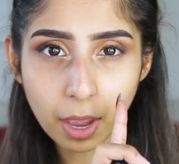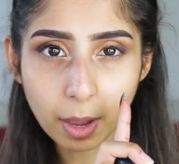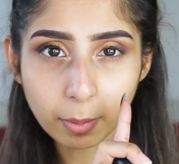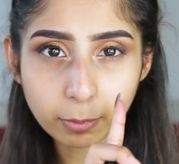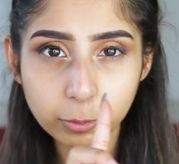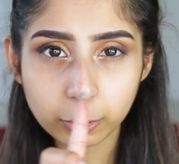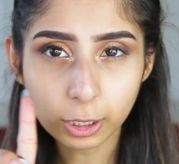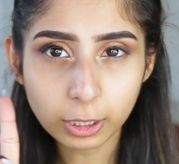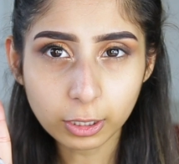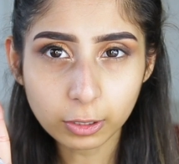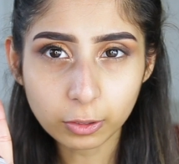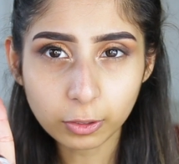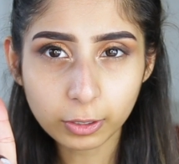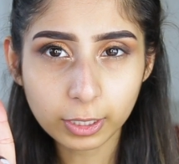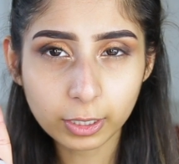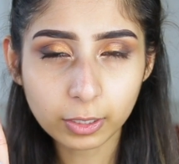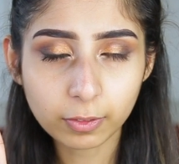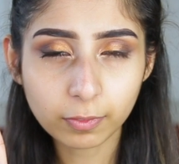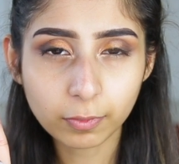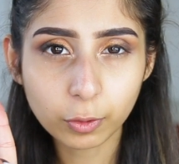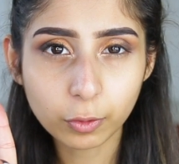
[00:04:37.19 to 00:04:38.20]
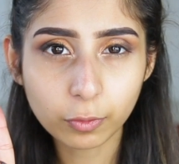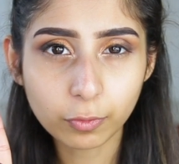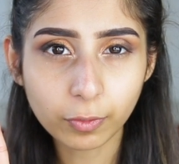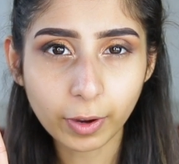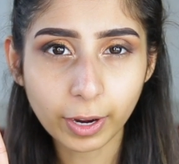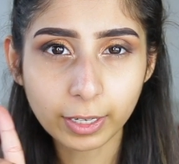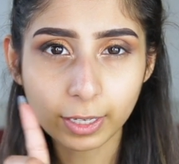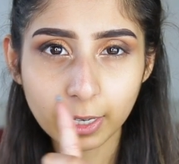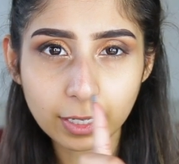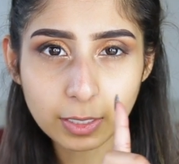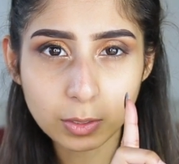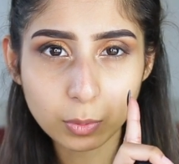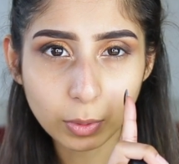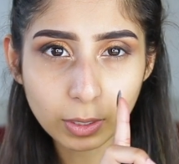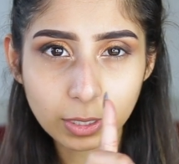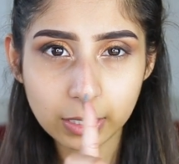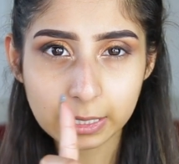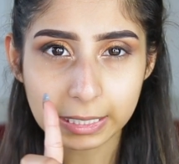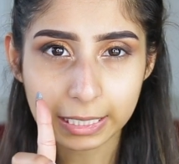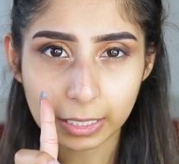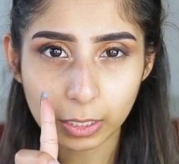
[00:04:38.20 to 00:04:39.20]
I'm trying to look in the viewfinder as well
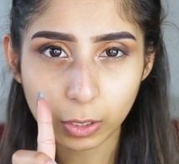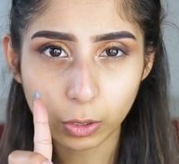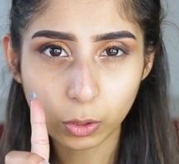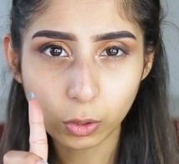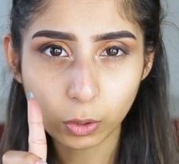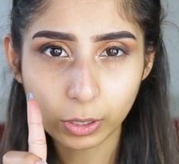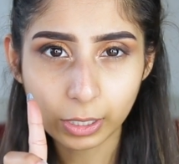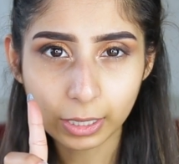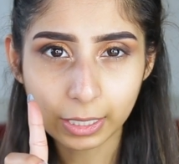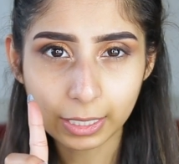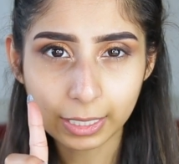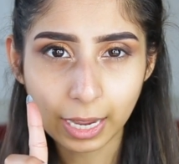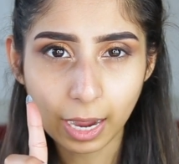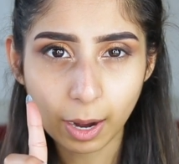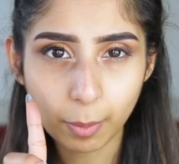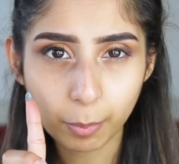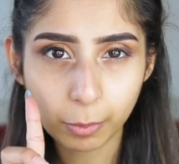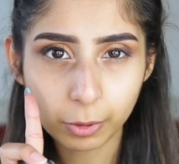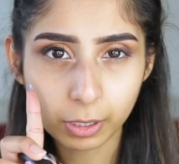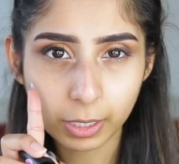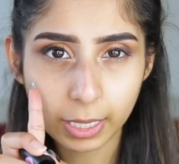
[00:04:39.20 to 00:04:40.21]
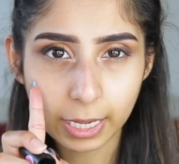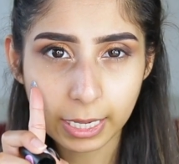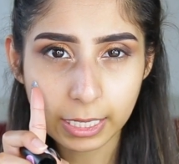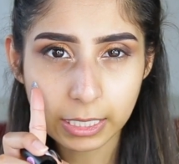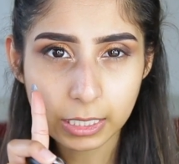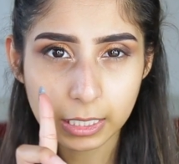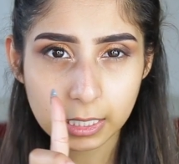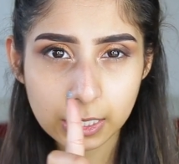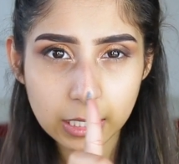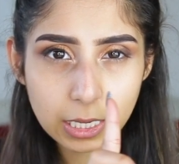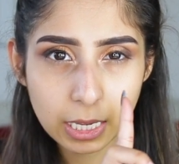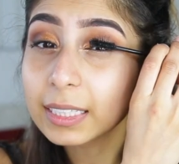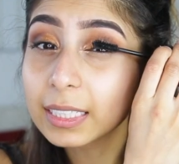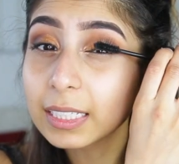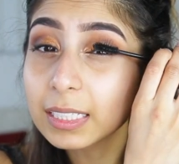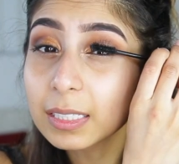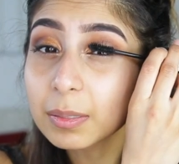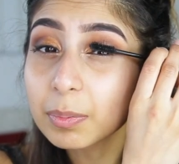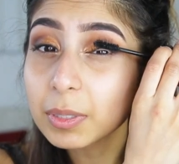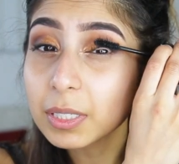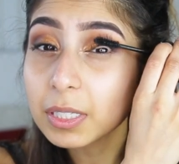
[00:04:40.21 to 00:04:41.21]
as like look in the camera lens.
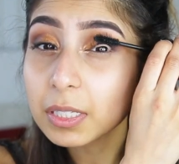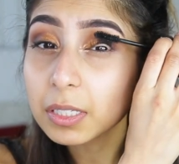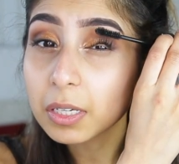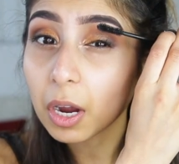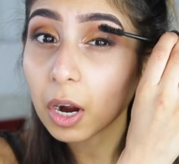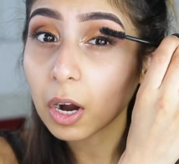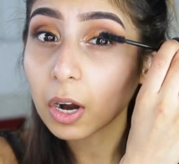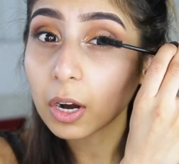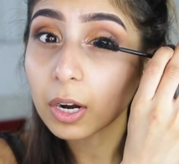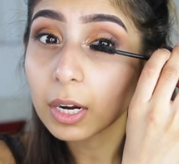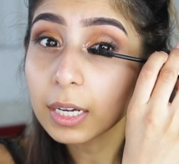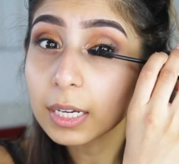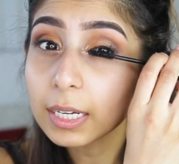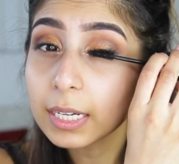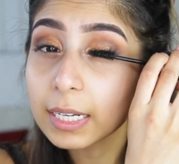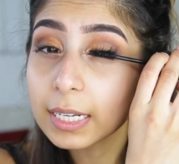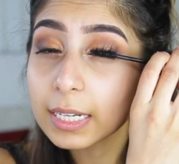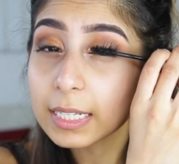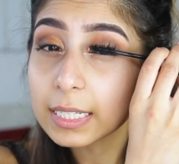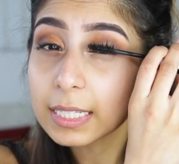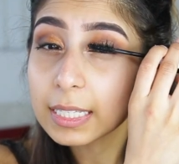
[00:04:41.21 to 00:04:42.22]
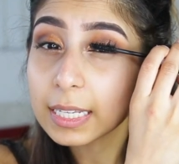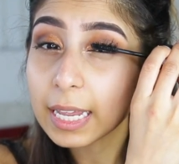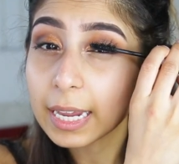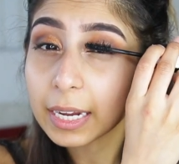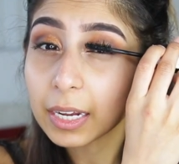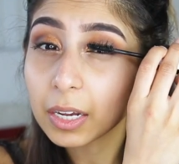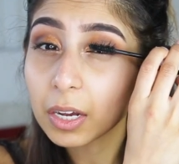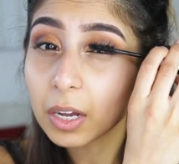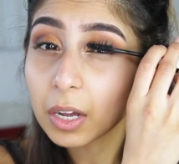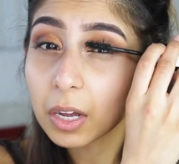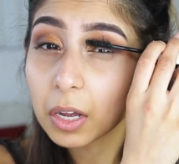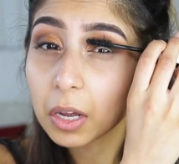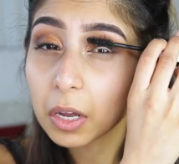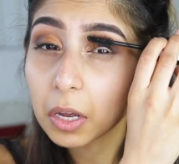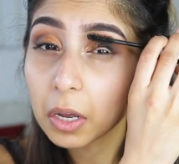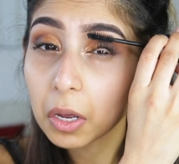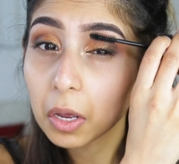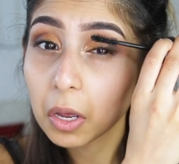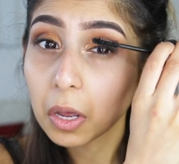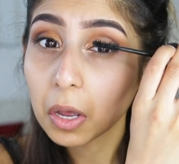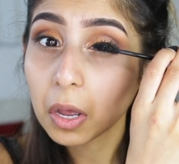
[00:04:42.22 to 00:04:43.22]
This mascara is like,
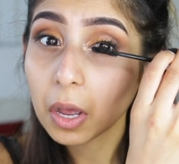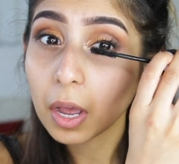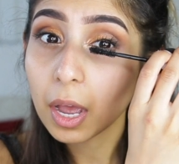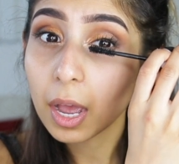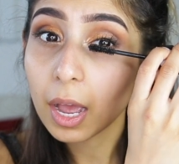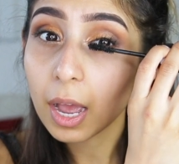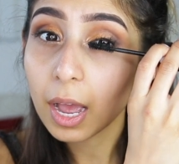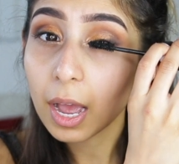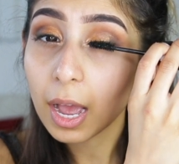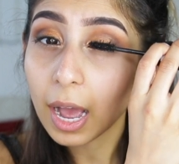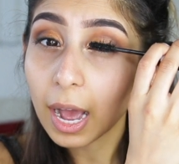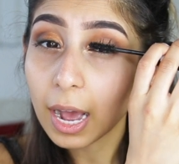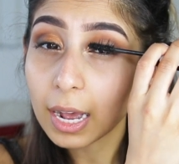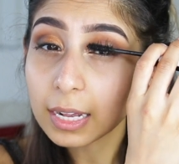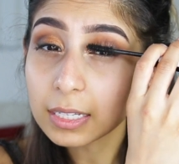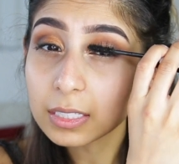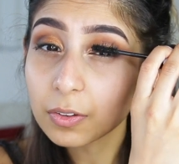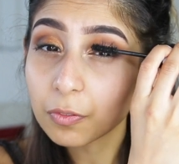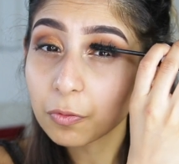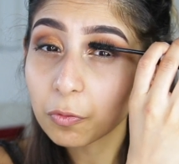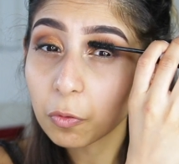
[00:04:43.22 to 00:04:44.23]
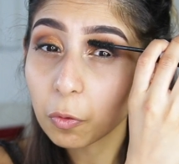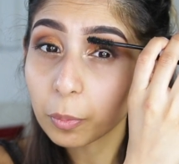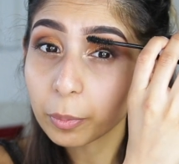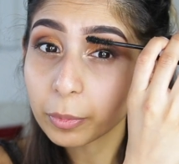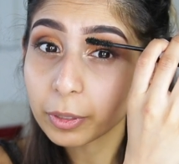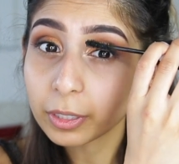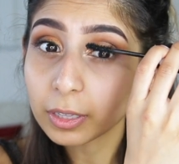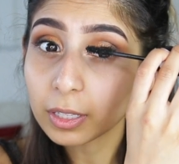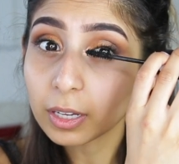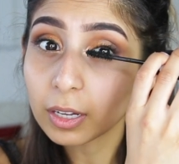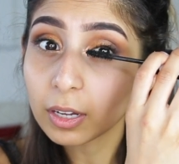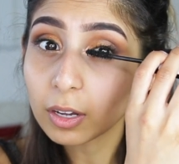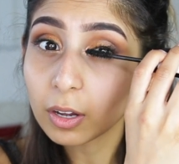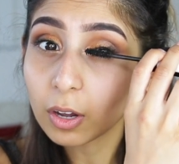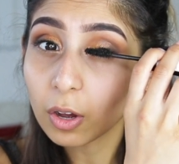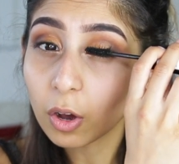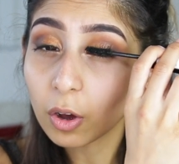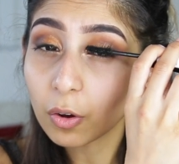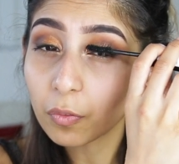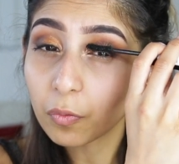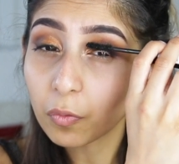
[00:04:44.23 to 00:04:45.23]
has a formula
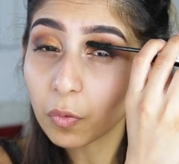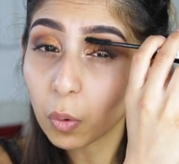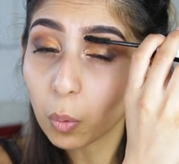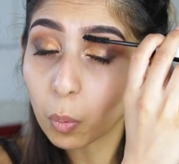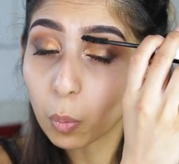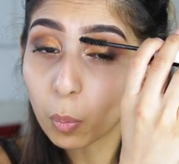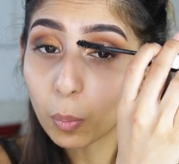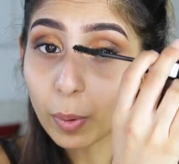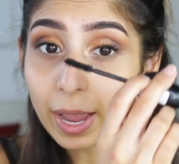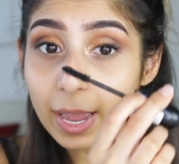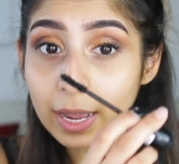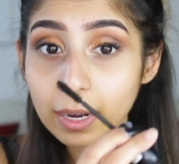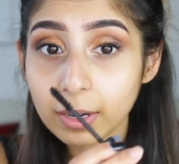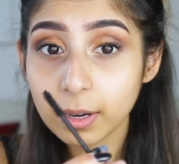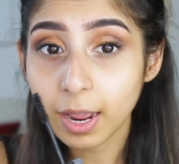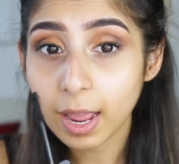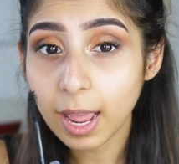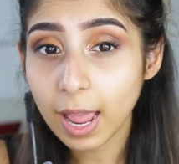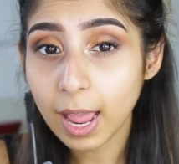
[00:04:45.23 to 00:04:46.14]
of a wet